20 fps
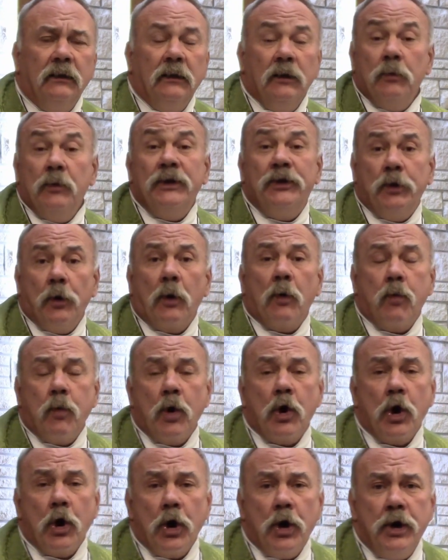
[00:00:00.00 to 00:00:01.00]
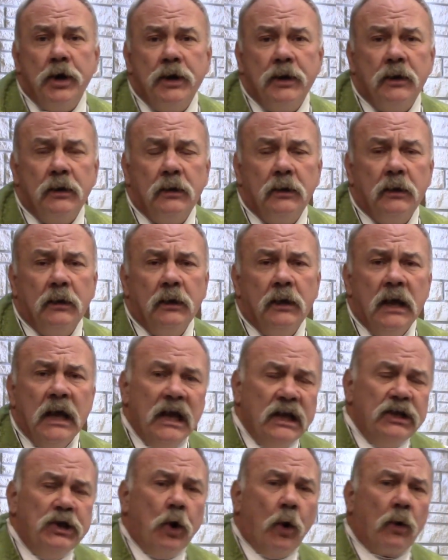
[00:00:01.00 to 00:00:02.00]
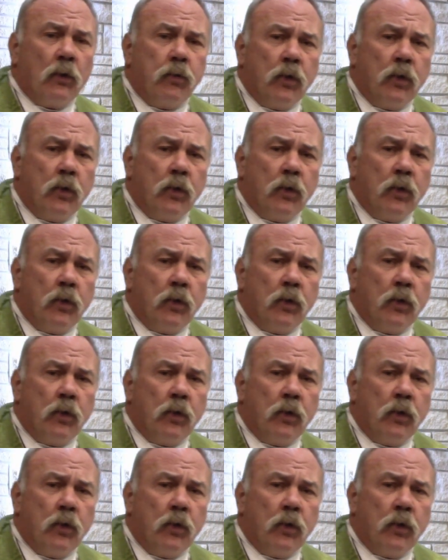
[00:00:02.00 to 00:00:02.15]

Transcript: with your word. Your